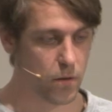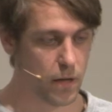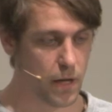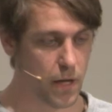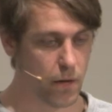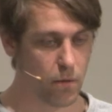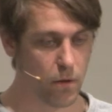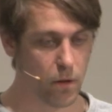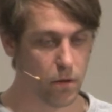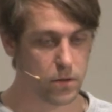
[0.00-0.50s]

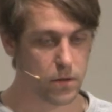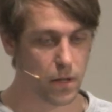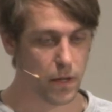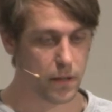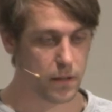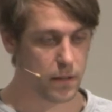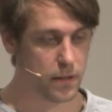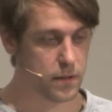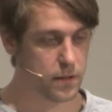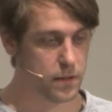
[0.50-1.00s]
now it looks like
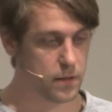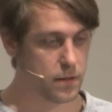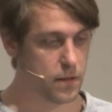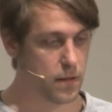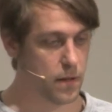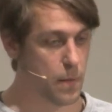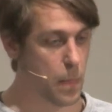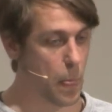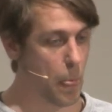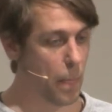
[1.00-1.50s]
this.
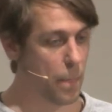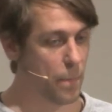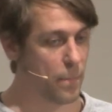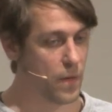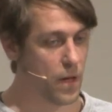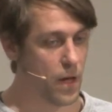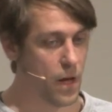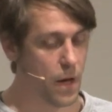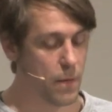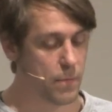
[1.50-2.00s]

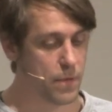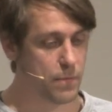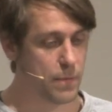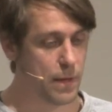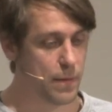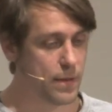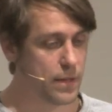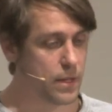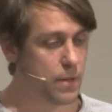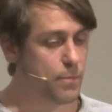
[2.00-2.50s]
But
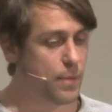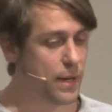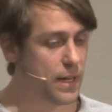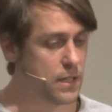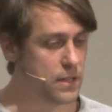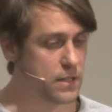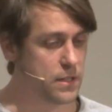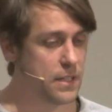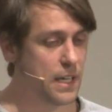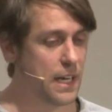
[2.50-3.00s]
maybe the
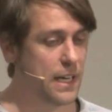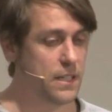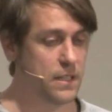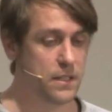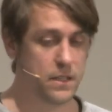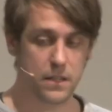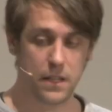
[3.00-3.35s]
biggest change